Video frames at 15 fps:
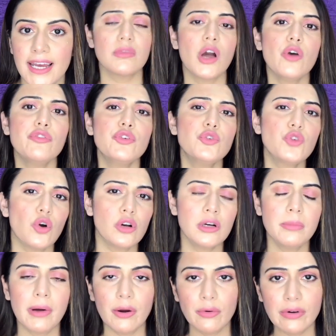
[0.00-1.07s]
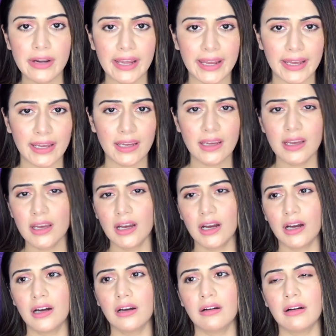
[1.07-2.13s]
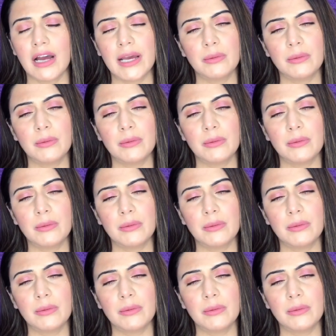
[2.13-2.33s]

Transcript: Now, if you talk about hair, I